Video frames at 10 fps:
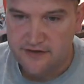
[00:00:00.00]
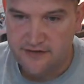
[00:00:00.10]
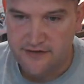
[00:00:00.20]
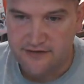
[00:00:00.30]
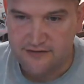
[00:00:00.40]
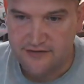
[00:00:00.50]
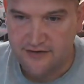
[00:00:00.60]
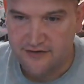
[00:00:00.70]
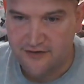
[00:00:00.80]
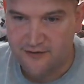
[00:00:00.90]
Chris,
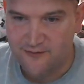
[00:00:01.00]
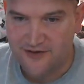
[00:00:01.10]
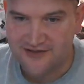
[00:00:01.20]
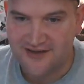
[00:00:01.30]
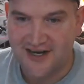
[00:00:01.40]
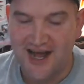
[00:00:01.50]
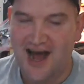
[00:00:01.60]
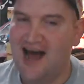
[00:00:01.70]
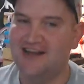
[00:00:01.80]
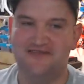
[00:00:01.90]
return the homework straight.
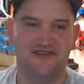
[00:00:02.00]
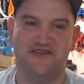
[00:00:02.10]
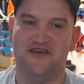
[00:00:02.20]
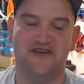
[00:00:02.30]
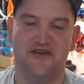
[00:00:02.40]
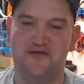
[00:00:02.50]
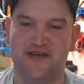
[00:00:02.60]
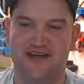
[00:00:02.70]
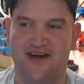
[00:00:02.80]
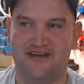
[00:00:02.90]
I didn't return the home
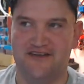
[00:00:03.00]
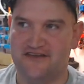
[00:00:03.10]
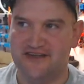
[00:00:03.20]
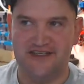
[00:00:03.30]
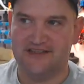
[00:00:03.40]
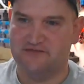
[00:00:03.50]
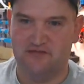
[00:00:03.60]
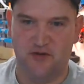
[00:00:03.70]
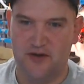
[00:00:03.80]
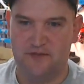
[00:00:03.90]
it though. I literally just
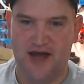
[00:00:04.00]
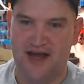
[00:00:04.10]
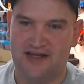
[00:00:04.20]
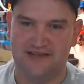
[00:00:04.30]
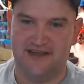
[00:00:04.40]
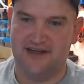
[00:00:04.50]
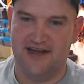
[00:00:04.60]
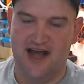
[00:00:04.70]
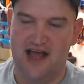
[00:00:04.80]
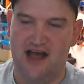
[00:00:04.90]
pulled it back and like
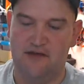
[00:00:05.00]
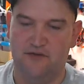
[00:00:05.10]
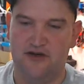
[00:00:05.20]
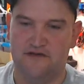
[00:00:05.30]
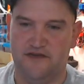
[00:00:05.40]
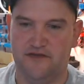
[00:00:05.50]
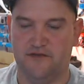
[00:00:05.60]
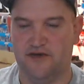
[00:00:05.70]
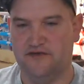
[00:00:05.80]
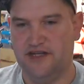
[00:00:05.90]
I would have if it
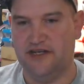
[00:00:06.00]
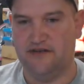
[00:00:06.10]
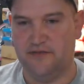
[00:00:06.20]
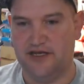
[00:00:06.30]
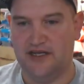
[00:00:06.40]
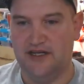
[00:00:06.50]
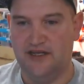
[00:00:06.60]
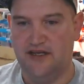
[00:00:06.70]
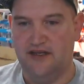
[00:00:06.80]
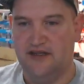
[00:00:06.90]
would have needed to be.
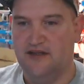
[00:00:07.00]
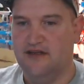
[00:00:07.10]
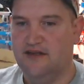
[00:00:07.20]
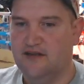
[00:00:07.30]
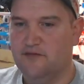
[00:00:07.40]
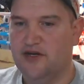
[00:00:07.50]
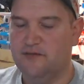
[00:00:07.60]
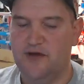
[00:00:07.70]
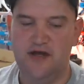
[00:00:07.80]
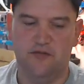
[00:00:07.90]

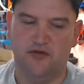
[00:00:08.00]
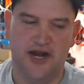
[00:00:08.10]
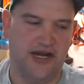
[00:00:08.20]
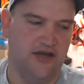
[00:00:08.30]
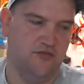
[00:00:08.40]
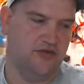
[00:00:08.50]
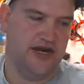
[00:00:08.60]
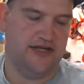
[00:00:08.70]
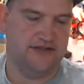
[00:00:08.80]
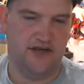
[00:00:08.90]
But it'll break. It'll
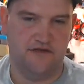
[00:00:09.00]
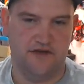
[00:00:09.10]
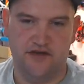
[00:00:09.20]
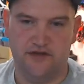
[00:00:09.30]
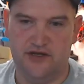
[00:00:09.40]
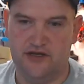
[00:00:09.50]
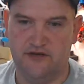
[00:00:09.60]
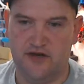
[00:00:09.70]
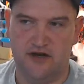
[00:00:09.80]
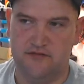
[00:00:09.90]
break itself and do it.
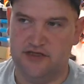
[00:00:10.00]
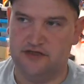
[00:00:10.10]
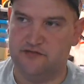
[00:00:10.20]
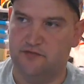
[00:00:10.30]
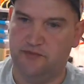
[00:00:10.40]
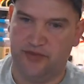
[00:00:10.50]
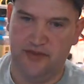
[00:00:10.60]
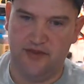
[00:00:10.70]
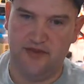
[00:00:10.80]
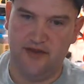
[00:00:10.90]
It'll come and just
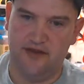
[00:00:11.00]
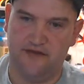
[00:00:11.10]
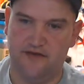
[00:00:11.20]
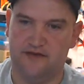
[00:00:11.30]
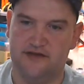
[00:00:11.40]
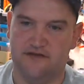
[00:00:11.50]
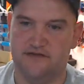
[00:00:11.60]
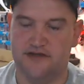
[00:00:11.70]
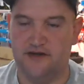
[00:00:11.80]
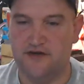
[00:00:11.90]
and then throw itself and
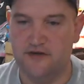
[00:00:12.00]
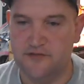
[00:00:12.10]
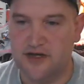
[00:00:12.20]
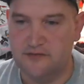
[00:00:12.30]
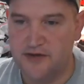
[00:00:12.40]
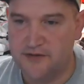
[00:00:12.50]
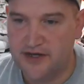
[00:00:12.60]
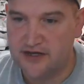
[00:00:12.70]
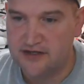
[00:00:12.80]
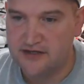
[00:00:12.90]
return home and come right back.